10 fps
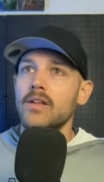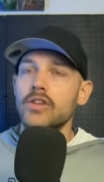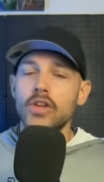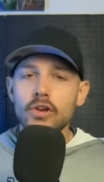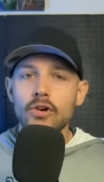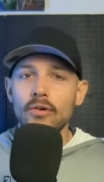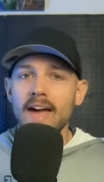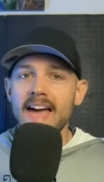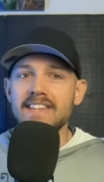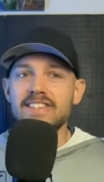you
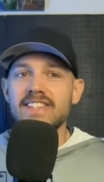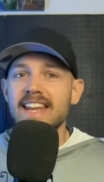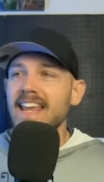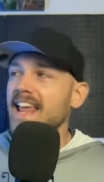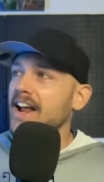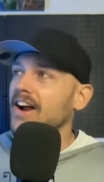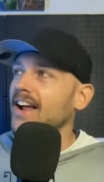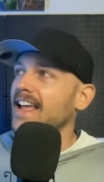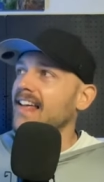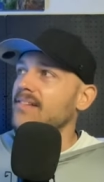as sitting here
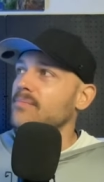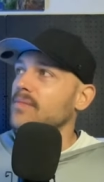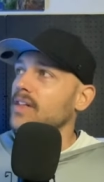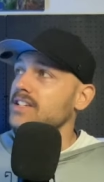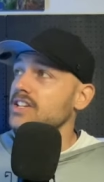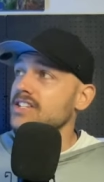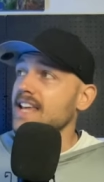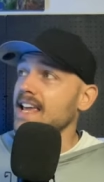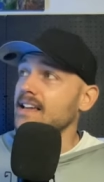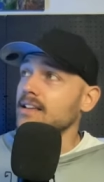and let's just
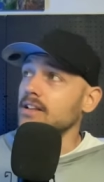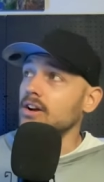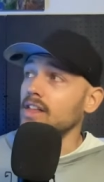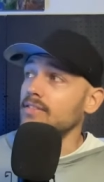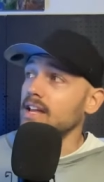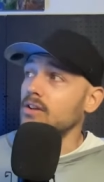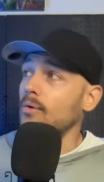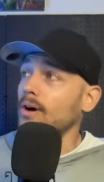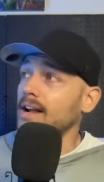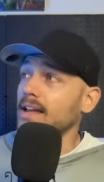take you're living in
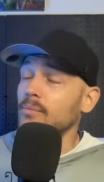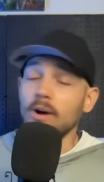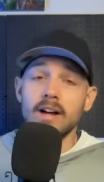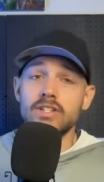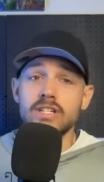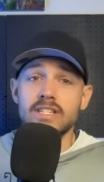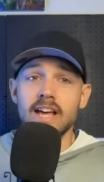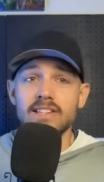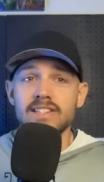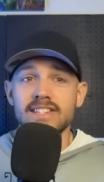Oregon where it just
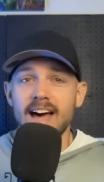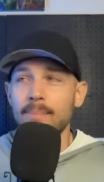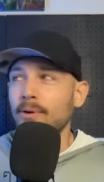doesn't stop